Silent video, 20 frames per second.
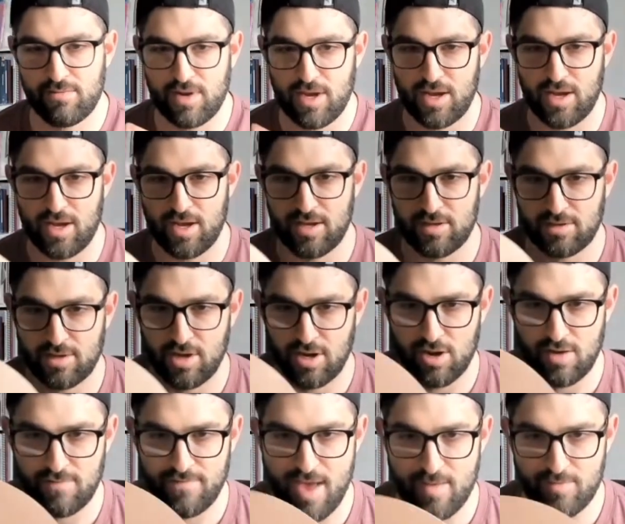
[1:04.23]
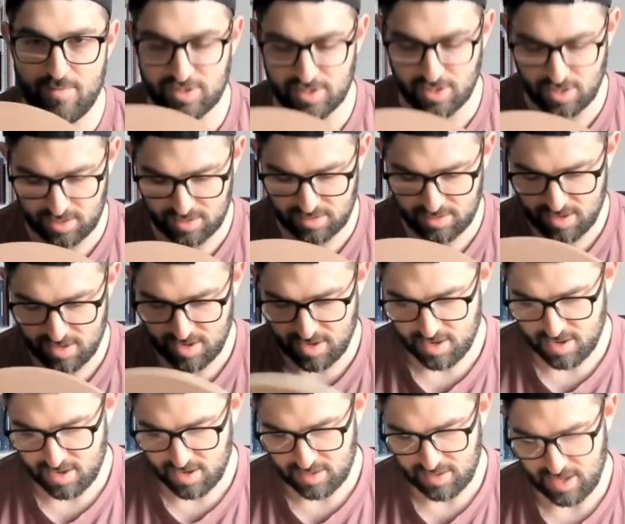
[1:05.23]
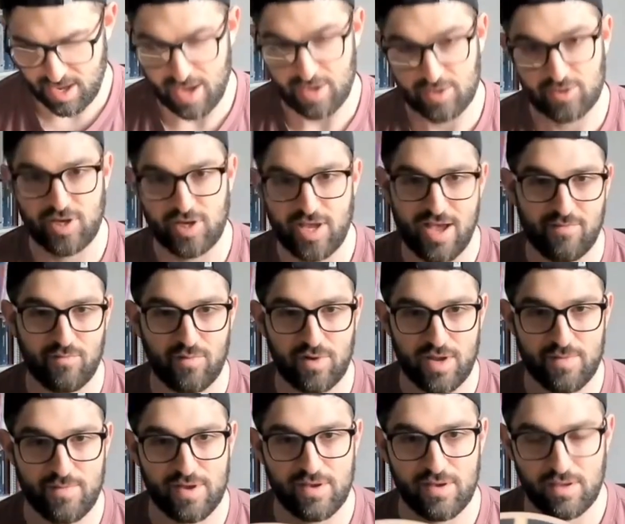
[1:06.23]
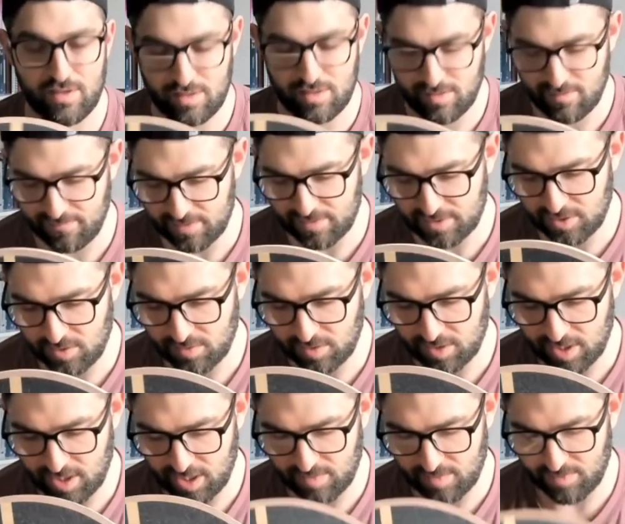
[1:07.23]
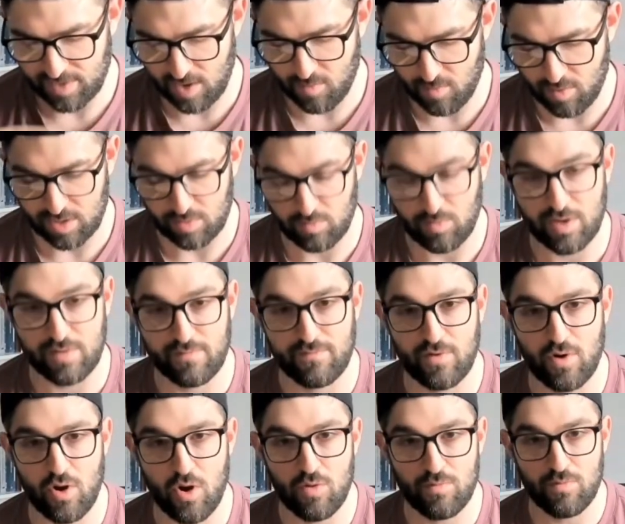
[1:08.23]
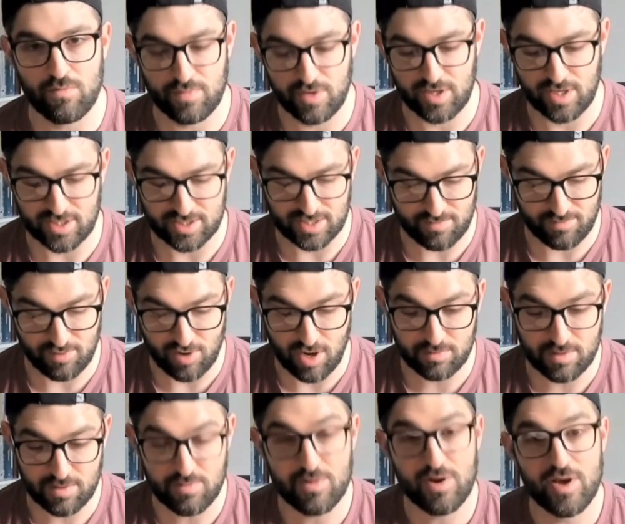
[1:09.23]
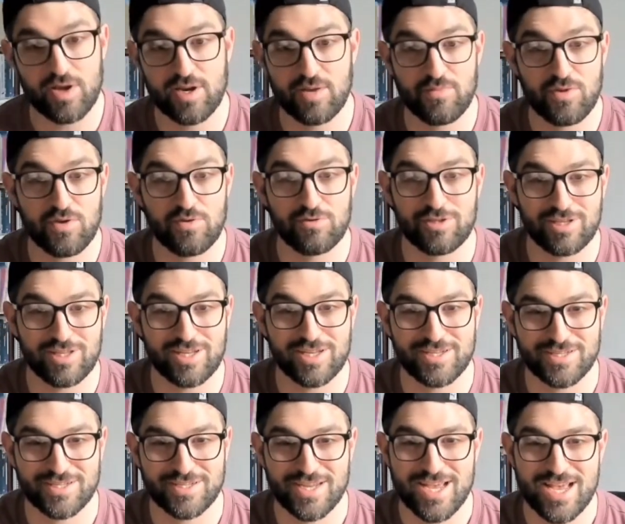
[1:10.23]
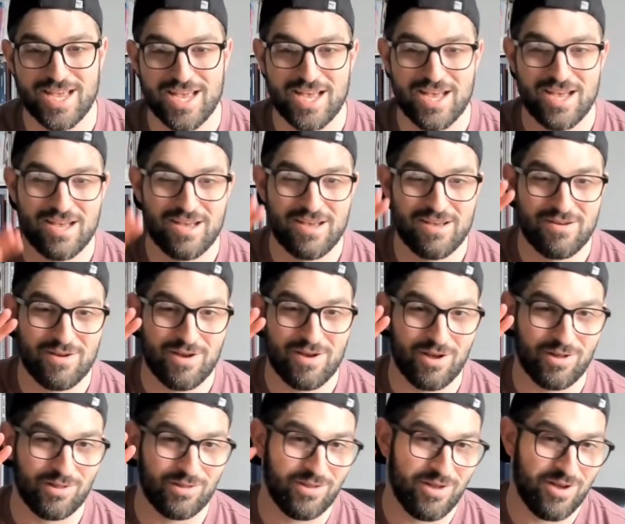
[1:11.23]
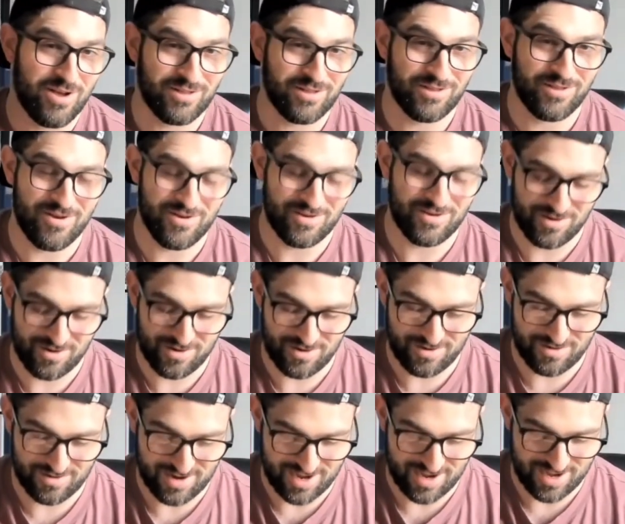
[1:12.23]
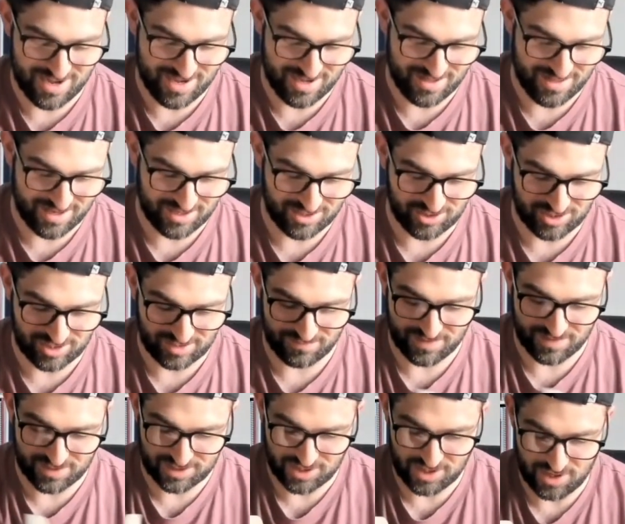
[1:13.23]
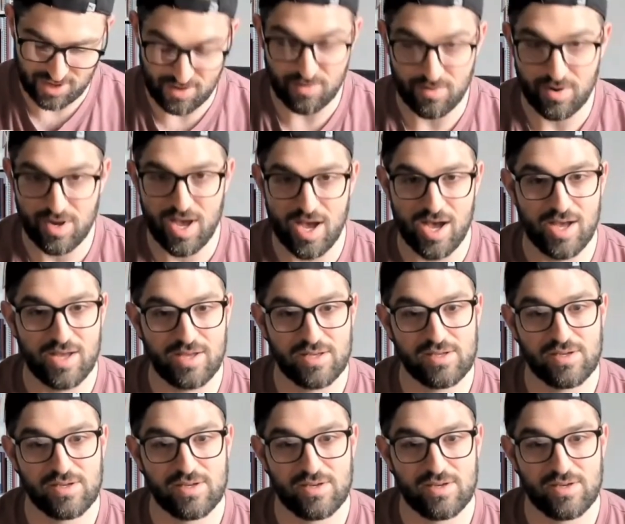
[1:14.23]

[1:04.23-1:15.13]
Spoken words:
got off Amazon. They actually have one at the physio clinic, but I wanted one for home because I probably will end up using this a lot longer than just physio